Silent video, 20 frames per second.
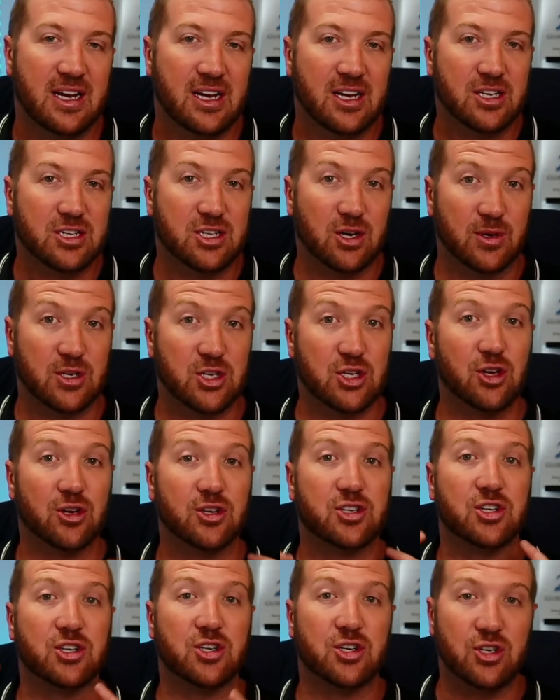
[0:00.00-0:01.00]
So it's not
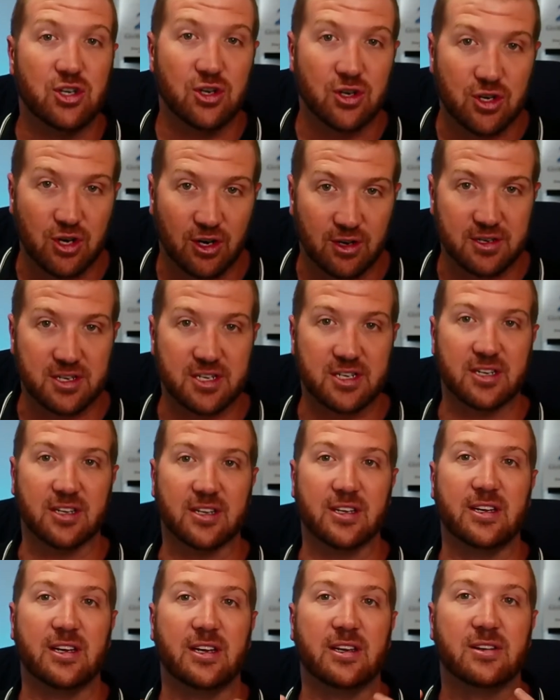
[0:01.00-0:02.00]
just you
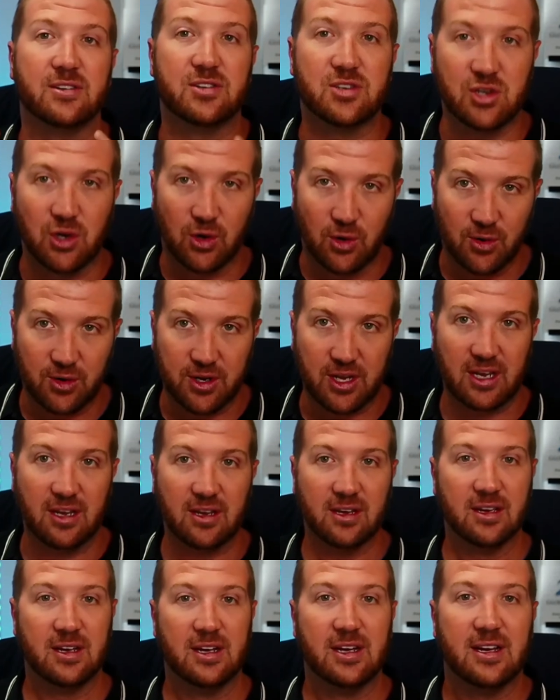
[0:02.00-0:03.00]
constantly
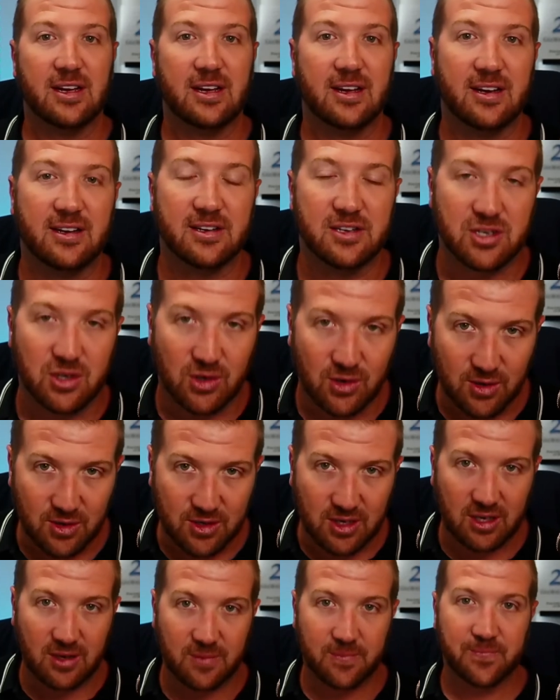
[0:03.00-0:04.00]
talking and
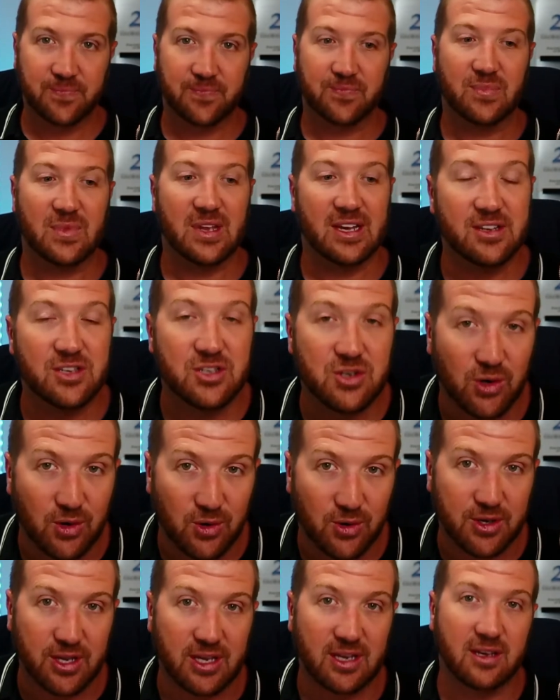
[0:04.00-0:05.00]
talking and
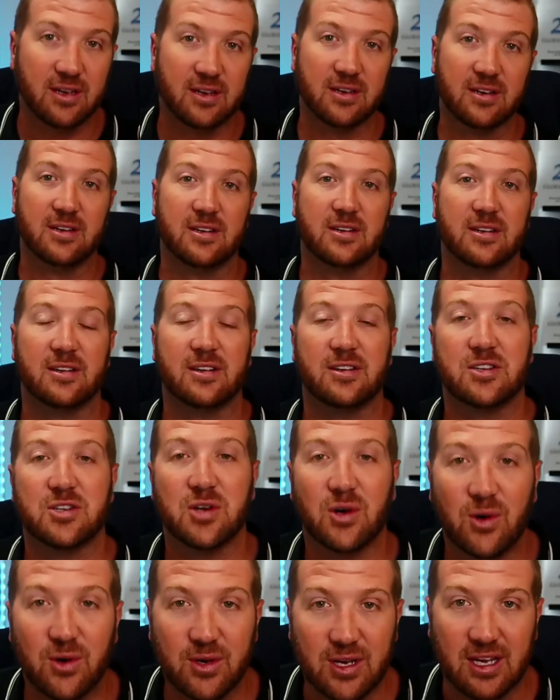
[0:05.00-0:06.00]
talking and
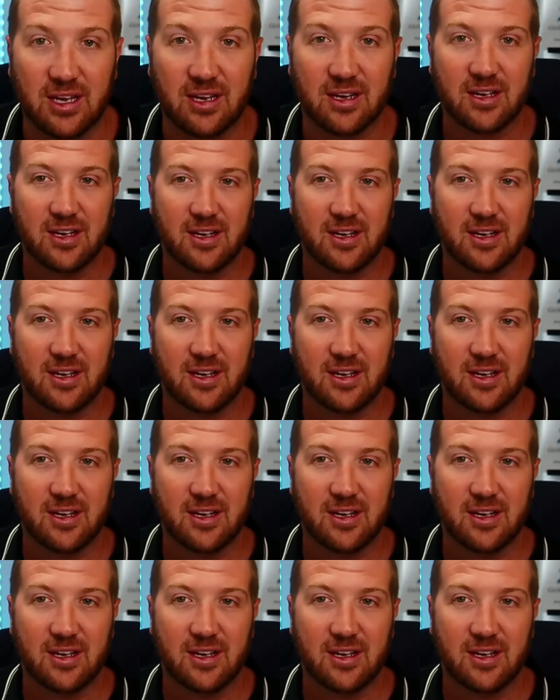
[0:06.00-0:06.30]
talking.